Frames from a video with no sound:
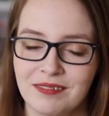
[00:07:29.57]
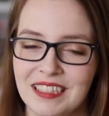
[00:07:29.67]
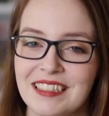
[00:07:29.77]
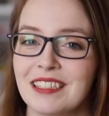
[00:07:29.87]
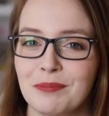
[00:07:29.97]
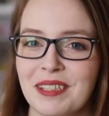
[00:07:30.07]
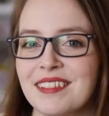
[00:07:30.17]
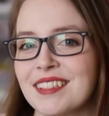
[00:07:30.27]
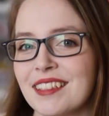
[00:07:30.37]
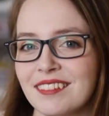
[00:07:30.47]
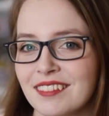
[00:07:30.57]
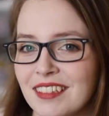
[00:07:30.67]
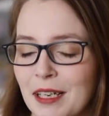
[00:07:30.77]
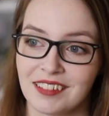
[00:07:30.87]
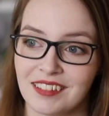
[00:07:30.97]
is, because
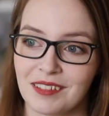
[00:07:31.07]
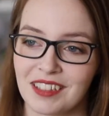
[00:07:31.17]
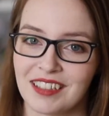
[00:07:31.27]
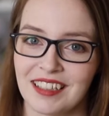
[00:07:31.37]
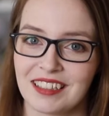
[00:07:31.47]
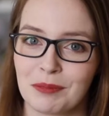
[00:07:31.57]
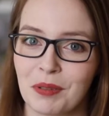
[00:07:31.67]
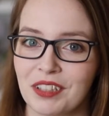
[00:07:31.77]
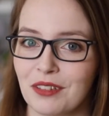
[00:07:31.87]
that's part